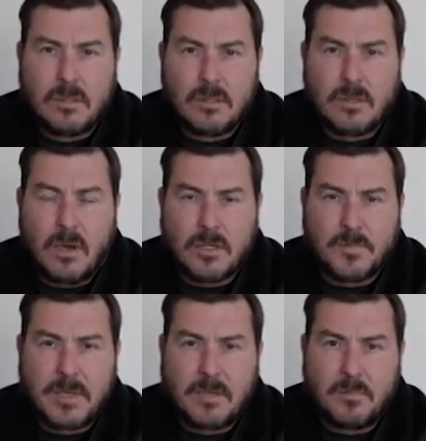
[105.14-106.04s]
The
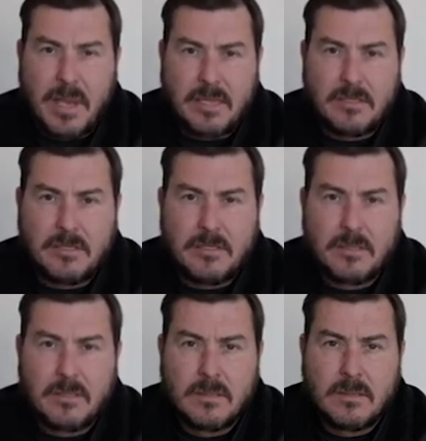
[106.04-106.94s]
hospital beds
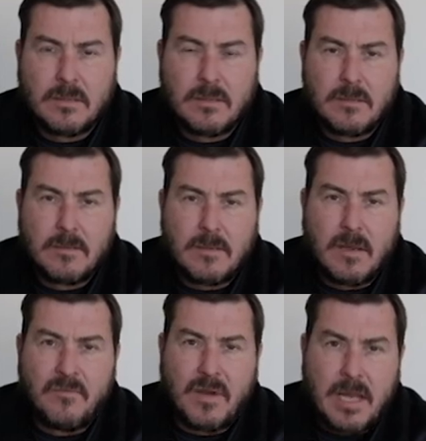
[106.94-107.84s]

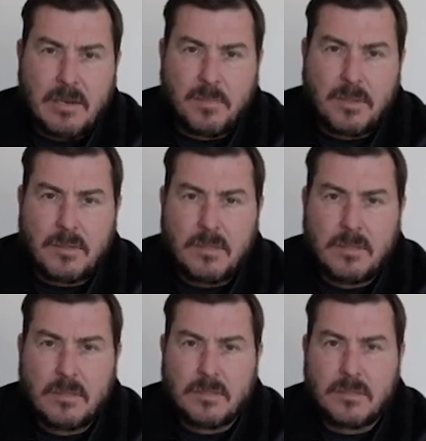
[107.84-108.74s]
available
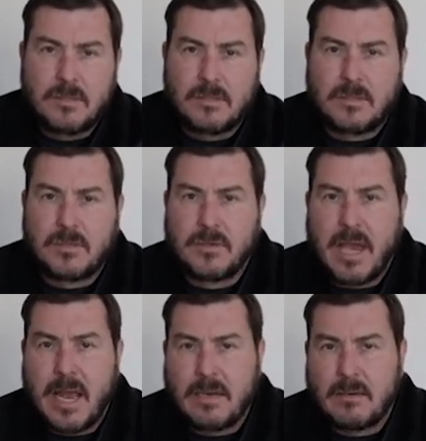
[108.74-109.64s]
to
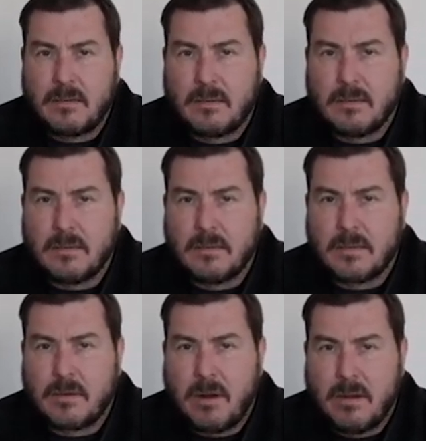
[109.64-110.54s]
handle the
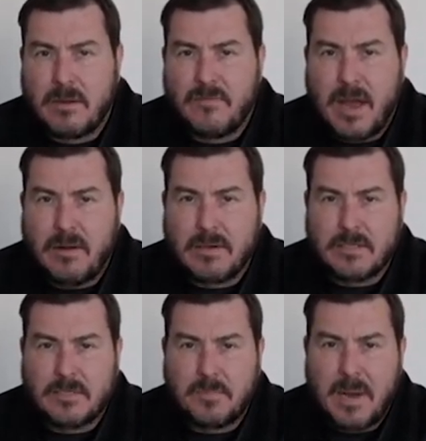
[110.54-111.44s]

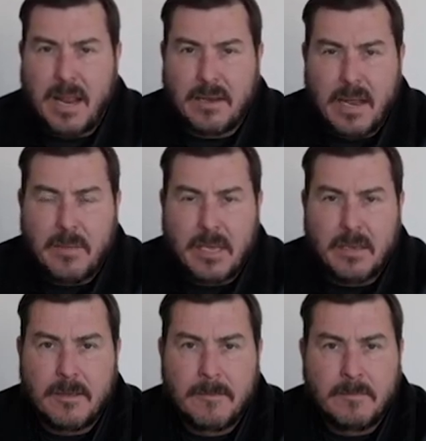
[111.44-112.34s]
coronavirus pandemic
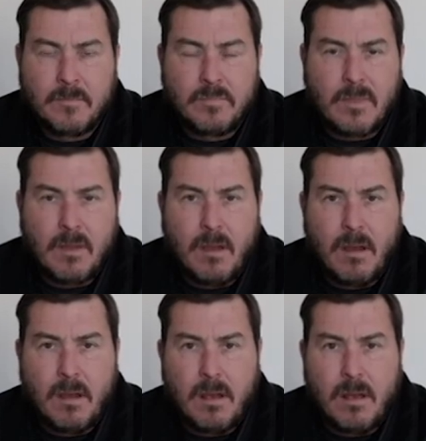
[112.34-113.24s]

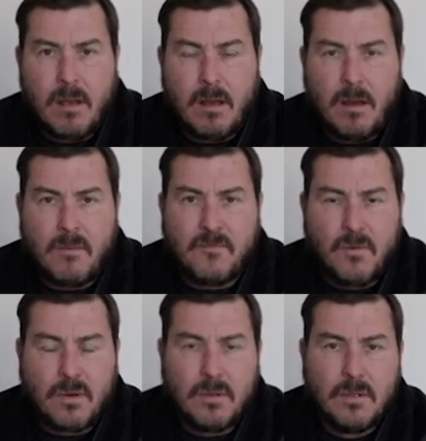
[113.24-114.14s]
are
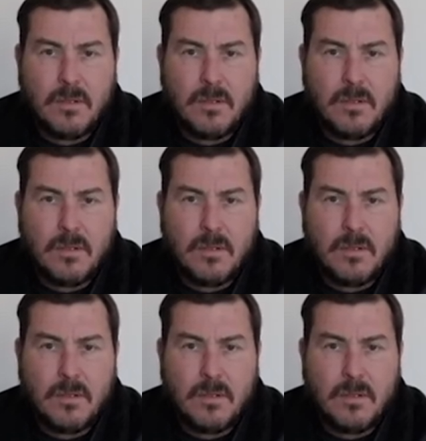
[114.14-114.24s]
full,